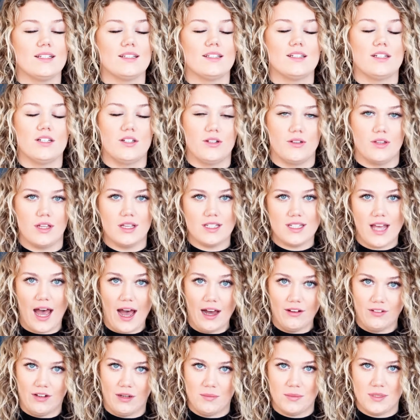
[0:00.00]
To do this
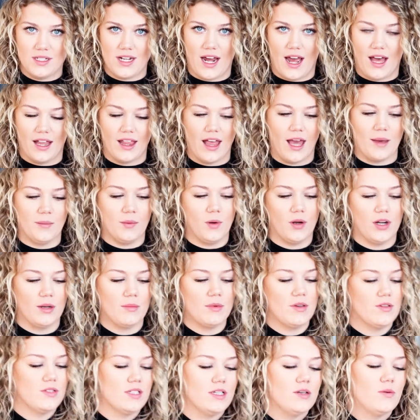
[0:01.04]
half up style, I'm going to
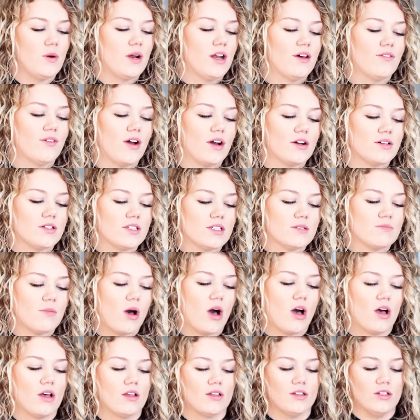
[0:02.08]
be using one of our
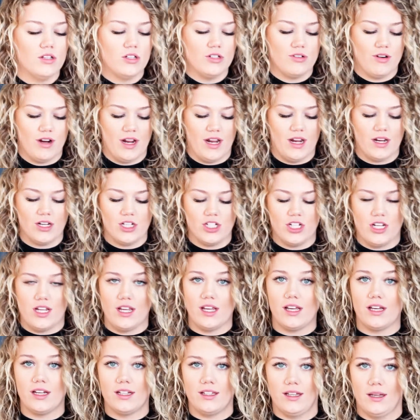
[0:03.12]
small tray
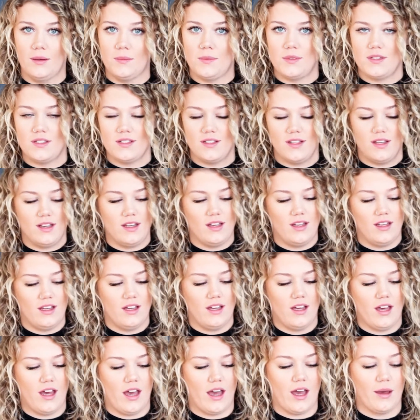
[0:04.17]
sheet clips.
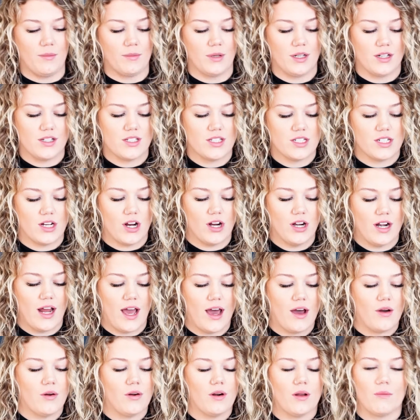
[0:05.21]
I'm going to start
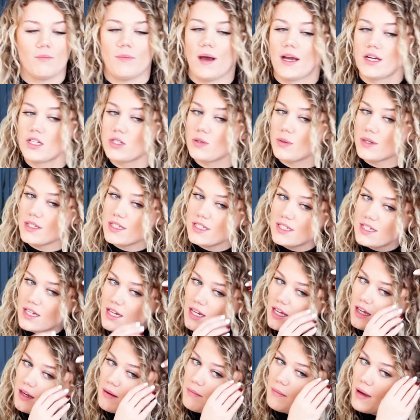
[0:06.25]
out by
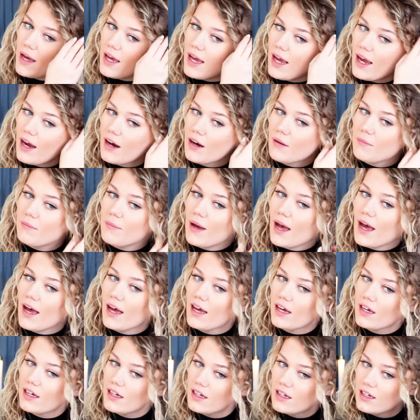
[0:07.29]
twisting my hair
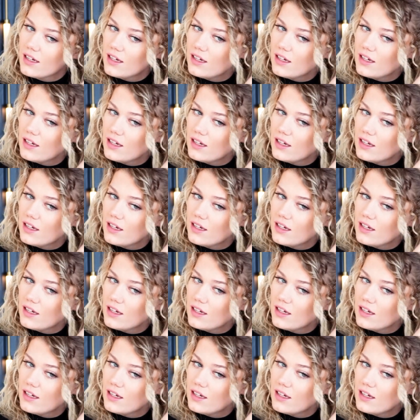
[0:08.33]
back,